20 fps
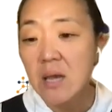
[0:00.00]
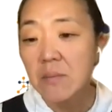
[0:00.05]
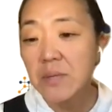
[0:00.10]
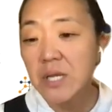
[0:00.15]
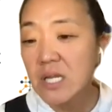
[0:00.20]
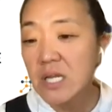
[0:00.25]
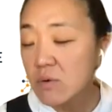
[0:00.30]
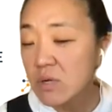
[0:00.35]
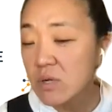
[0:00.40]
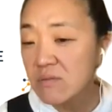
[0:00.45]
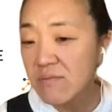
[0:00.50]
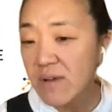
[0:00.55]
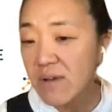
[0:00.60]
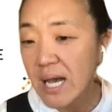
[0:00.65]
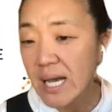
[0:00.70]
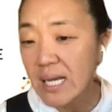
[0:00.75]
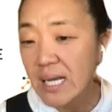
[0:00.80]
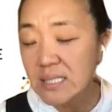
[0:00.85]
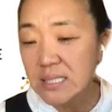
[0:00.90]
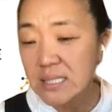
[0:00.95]
PD-1
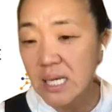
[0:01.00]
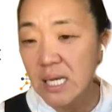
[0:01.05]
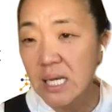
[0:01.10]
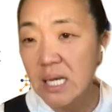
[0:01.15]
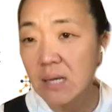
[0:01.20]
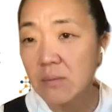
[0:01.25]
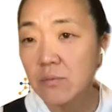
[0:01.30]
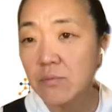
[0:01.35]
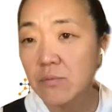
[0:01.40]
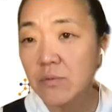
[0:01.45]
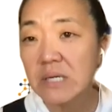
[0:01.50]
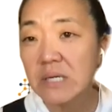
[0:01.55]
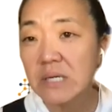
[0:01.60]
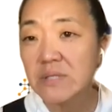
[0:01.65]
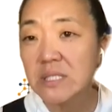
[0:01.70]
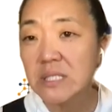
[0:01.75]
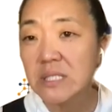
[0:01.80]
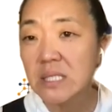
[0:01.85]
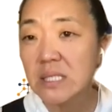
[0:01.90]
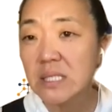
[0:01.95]
vax, we have
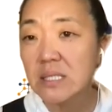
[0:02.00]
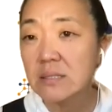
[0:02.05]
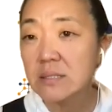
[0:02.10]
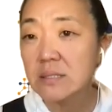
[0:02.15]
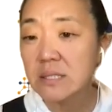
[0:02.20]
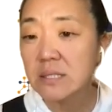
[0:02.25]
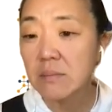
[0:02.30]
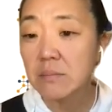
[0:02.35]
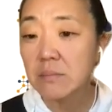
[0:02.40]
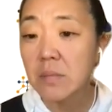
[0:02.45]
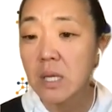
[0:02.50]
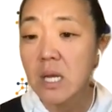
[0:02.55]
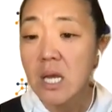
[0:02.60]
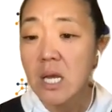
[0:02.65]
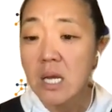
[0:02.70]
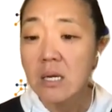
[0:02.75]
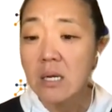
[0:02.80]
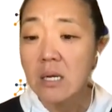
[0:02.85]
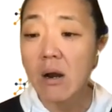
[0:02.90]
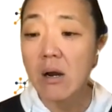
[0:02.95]
seen some
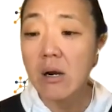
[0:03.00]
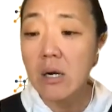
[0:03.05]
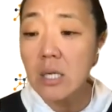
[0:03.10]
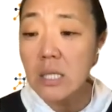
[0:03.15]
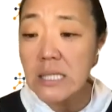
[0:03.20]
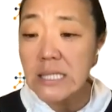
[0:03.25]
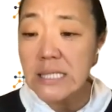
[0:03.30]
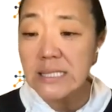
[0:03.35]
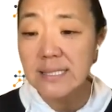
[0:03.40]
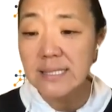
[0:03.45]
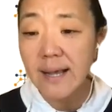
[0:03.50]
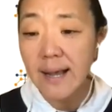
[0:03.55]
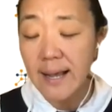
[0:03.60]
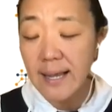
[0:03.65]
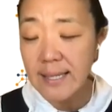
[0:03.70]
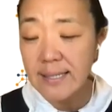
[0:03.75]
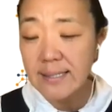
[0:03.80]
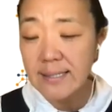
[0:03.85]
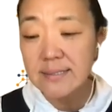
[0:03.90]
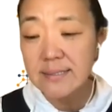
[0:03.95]
early
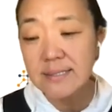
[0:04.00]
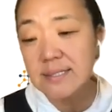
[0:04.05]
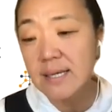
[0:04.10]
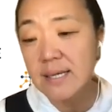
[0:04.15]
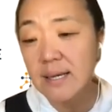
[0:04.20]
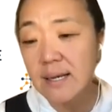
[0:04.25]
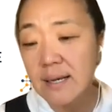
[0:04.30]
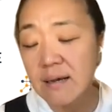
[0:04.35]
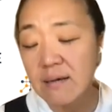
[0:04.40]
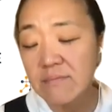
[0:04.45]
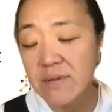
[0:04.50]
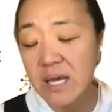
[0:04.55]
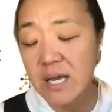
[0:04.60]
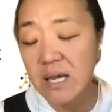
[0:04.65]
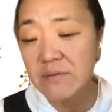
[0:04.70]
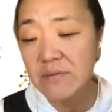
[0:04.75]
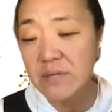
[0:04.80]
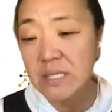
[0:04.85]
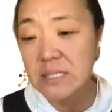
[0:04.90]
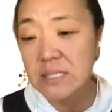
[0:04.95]
signs of
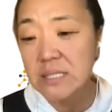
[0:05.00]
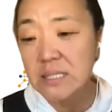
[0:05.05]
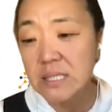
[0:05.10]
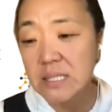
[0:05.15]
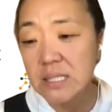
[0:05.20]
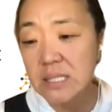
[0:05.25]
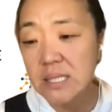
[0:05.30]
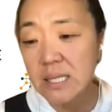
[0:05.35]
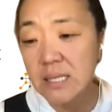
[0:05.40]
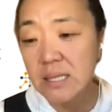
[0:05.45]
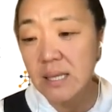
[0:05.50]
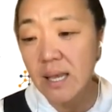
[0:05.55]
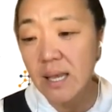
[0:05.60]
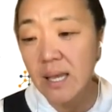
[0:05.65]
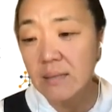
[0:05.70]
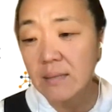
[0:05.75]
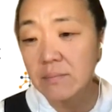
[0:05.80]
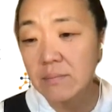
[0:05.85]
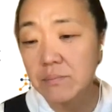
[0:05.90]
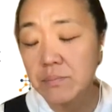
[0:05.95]
efficacy
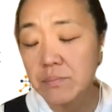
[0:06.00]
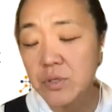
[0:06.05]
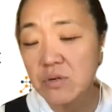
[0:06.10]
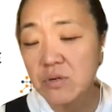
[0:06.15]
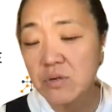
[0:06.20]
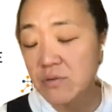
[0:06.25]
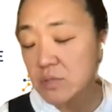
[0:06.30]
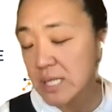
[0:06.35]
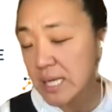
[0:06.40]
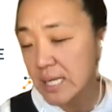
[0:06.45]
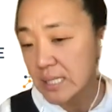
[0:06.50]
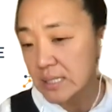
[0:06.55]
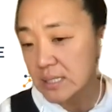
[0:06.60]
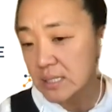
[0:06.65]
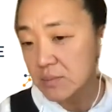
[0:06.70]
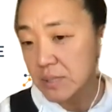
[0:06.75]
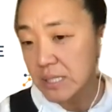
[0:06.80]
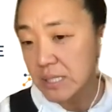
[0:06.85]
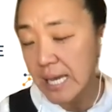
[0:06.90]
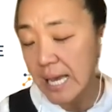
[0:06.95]
and beautiful data
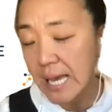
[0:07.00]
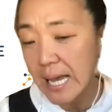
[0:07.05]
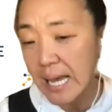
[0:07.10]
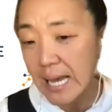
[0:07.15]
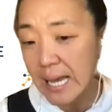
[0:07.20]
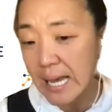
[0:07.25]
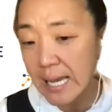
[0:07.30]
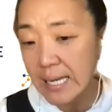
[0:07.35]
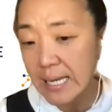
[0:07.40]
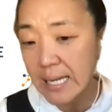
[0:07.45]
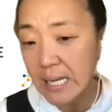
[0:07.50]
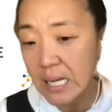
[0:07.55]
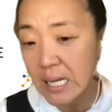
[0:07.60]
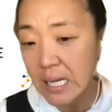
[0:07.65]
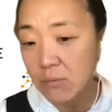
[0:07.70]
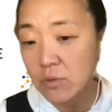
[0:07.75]
to be had.